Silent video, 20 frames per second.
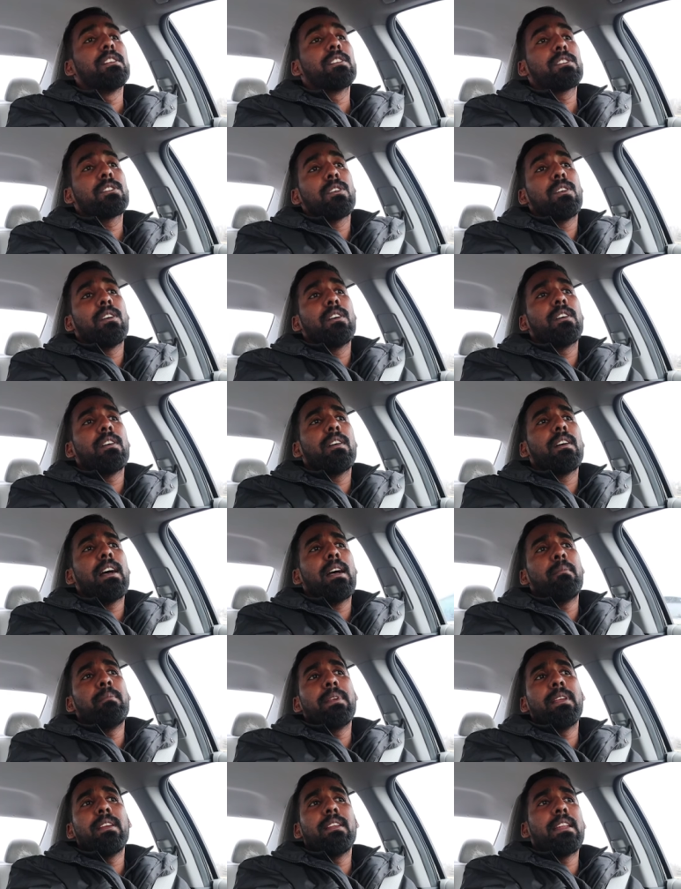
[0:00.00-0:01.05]
So, I
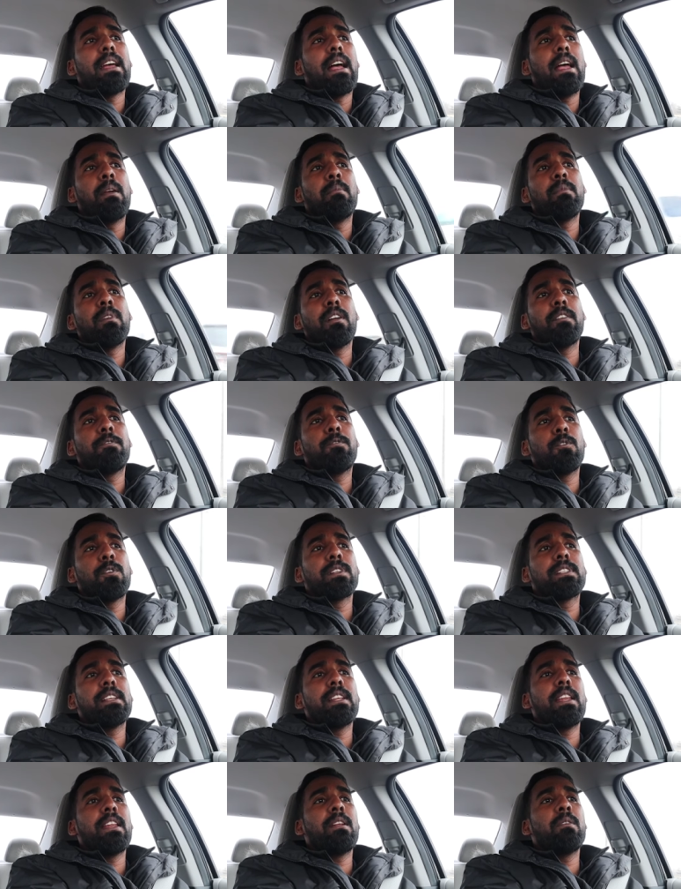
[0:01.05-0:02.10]
mean, I'm not
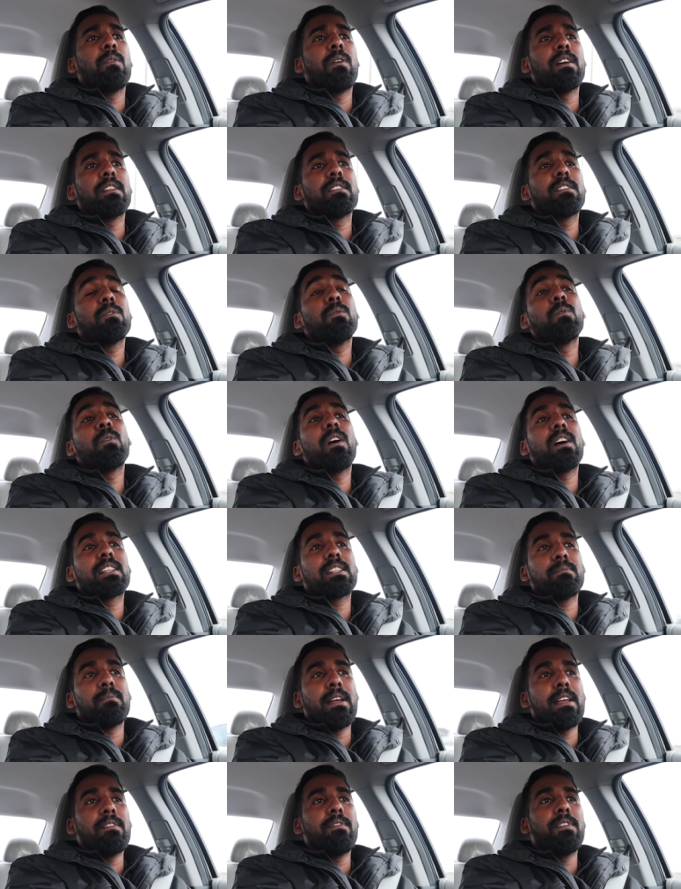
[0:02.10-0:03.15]
forcing anyone to watch
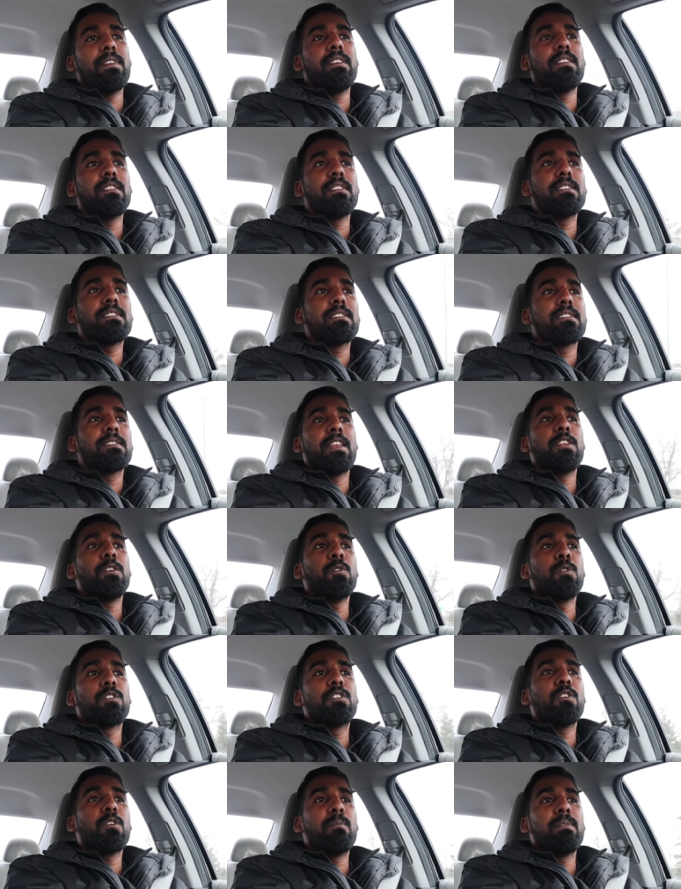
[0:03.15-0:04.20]
my videos. And
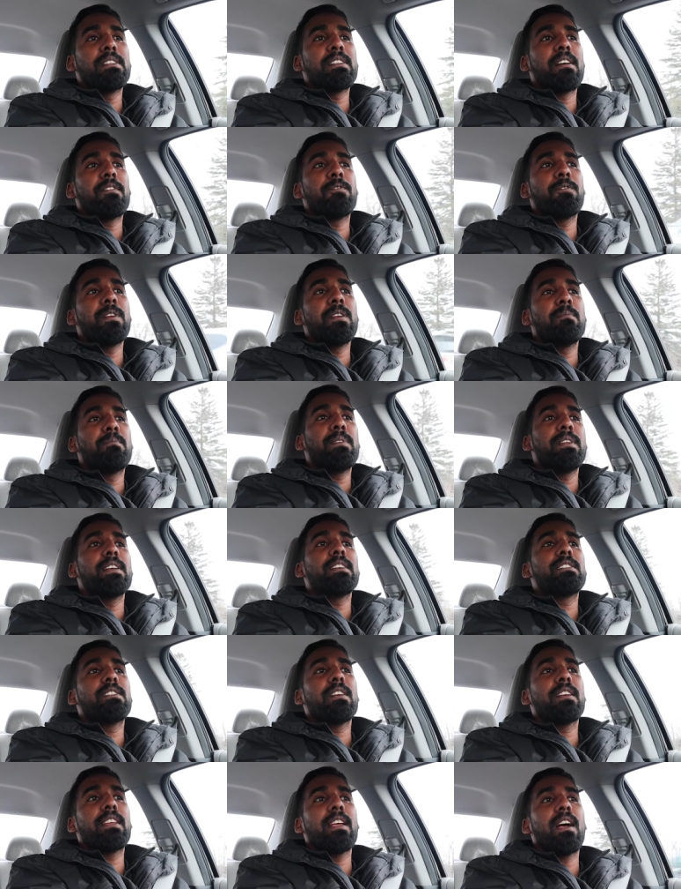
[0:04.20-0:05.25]
YouTube is a free
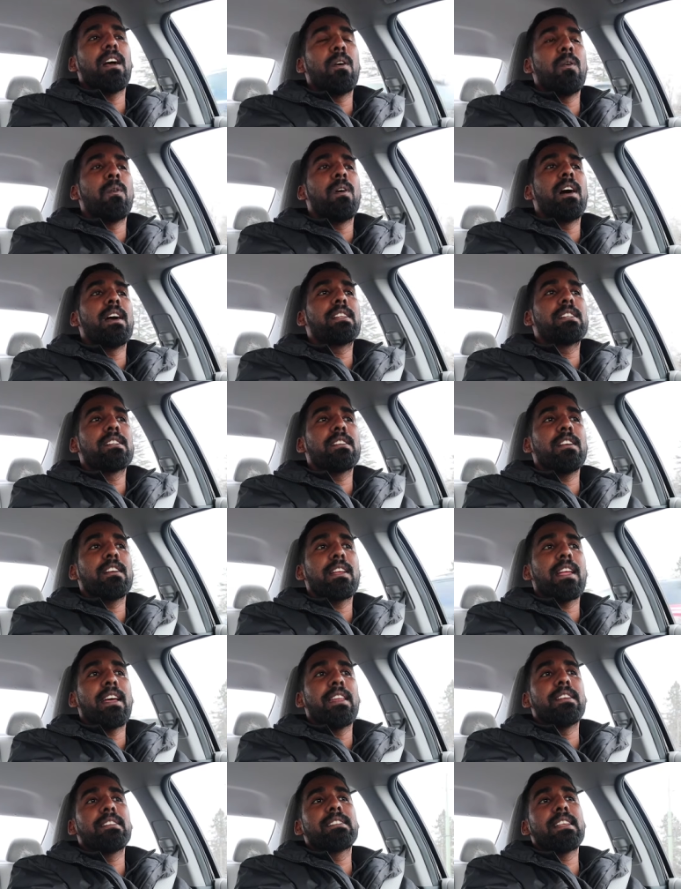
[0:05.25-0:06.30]
place. You can watch, you
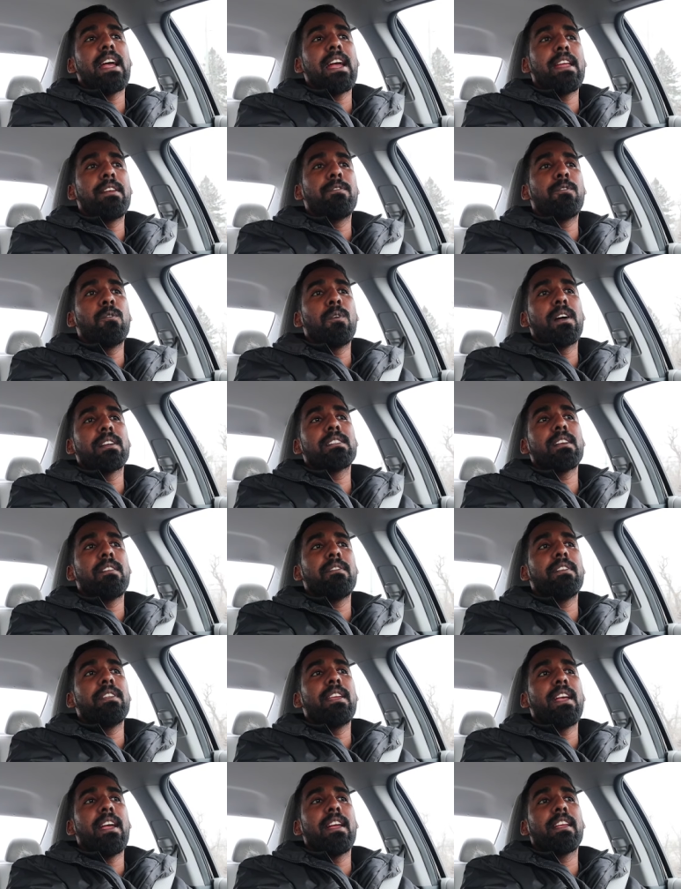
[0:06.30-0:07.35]
can decide to watch a
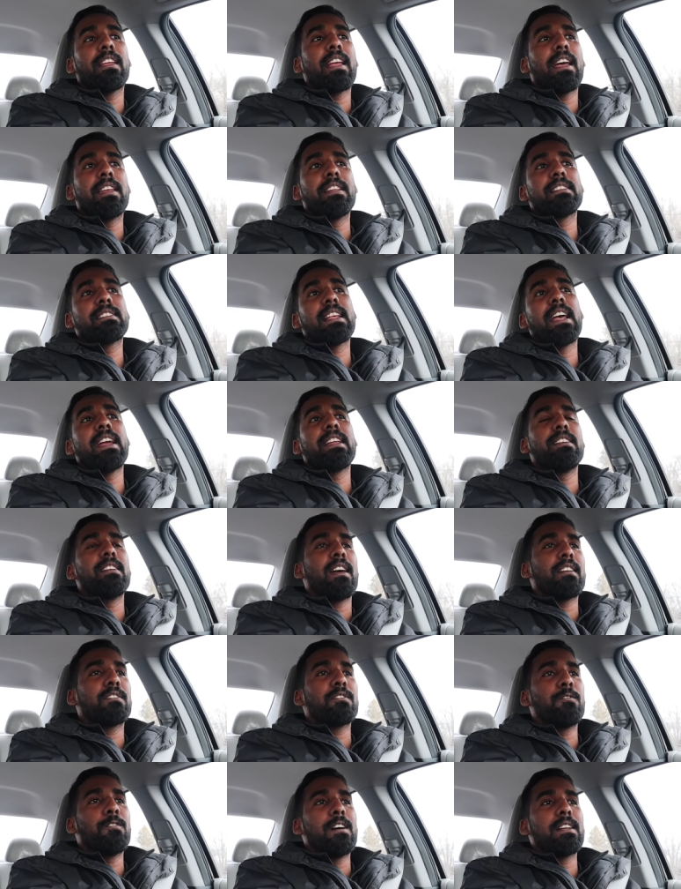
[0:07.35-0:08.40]
video and you can decide
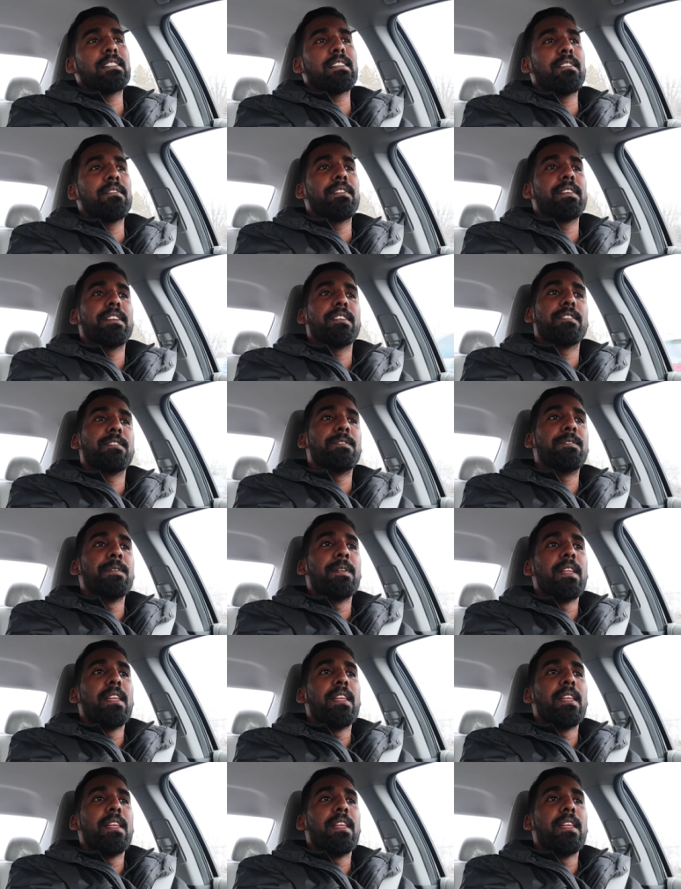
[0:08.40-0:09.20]
not to watch a video,